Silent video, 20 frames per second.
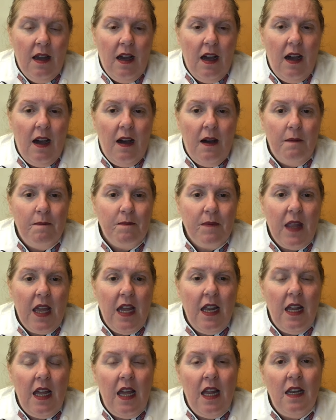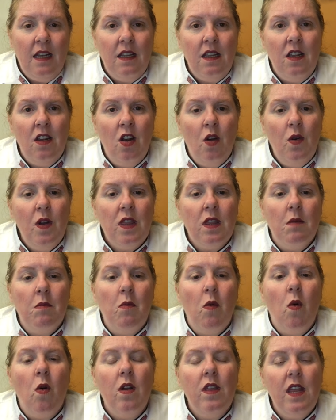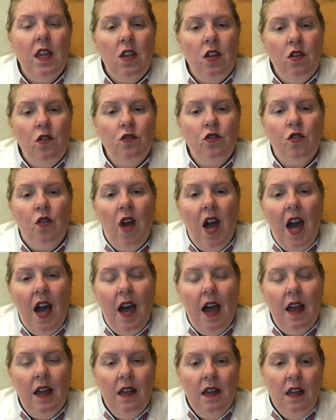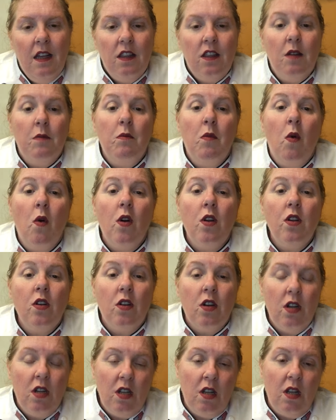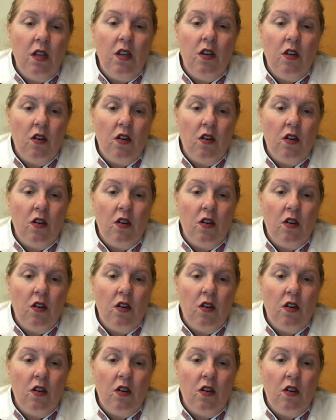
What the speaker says: And you know what? The more that you try, the more you're gonna